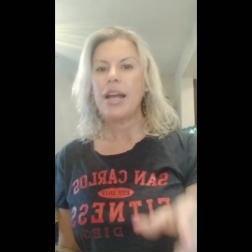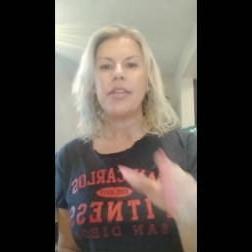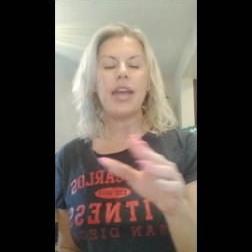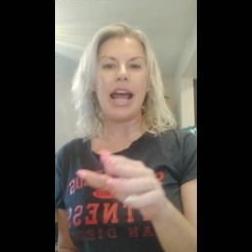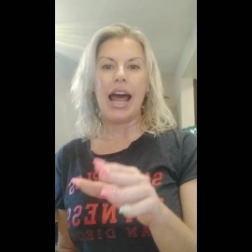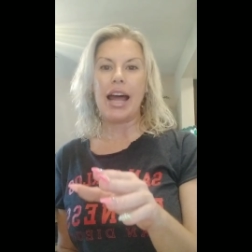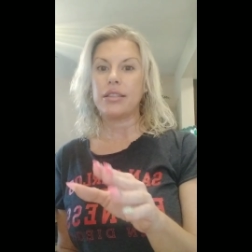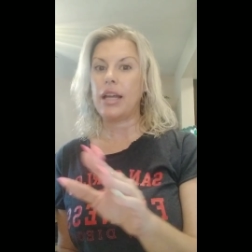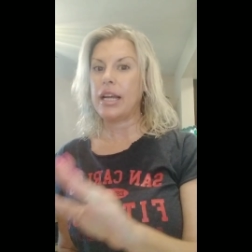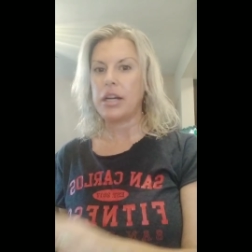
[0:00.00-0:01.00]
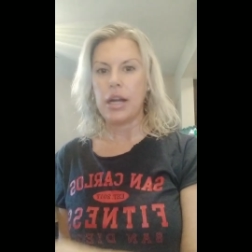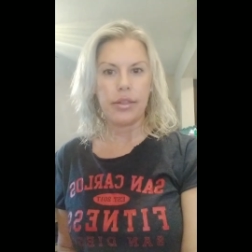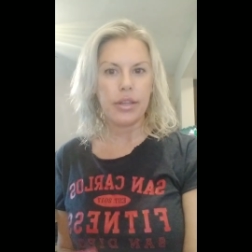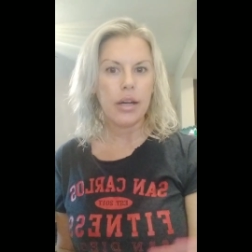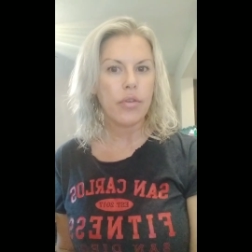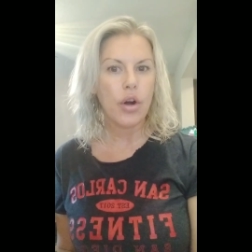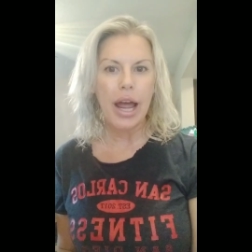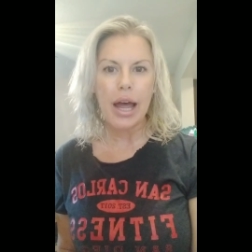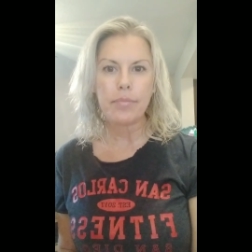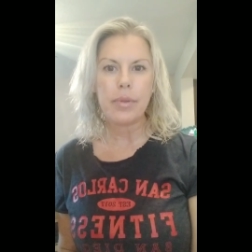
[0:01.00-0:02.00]
they act like nothing ever
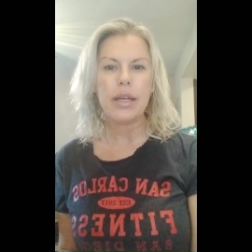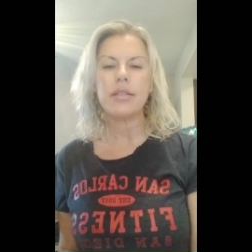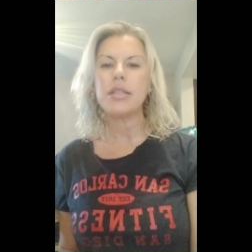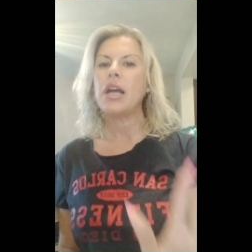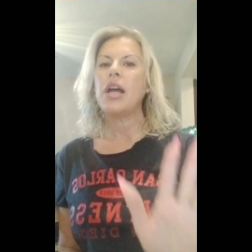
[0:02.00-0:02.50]
happened.